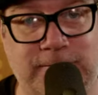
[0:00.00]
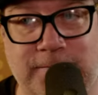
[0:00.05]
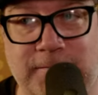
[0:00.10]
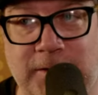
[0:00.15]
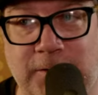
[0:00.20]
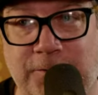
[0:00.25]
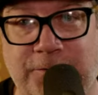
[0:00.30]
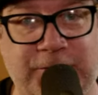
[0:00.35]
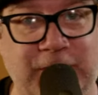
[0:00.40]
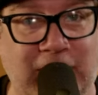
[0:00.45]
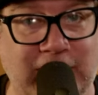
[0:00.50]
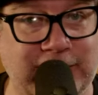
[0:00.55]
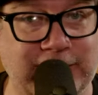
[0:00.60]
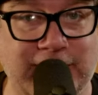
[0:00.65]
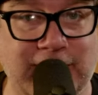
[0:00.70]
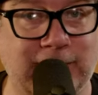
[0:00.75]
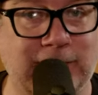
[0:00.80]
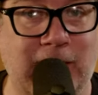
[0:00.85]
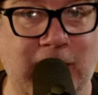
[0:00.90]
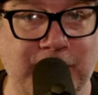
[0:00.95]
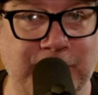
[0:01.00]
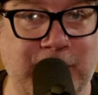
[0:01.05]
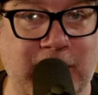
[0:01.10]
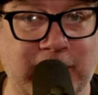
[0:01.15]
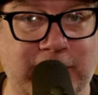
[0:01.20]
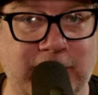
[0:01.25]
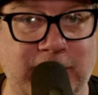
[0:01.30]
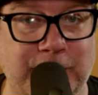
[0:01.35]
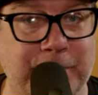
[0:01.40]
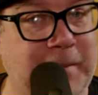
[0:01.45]
you know, signing at
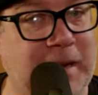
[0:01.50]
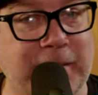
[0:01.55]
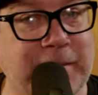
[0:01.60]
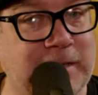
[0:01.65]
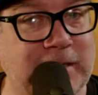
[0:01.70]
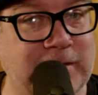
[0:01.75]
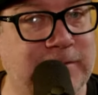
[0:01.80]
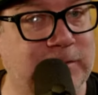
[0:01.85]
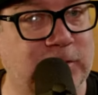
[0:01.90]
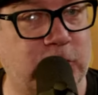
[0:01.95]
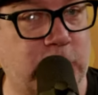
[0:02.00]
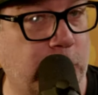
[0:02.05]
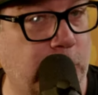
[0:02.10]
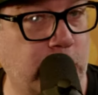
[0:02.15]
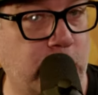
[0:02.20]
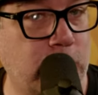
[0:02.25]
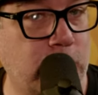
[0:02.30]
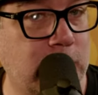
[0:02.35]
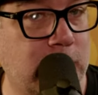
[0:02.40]
linebacker, maybe even two.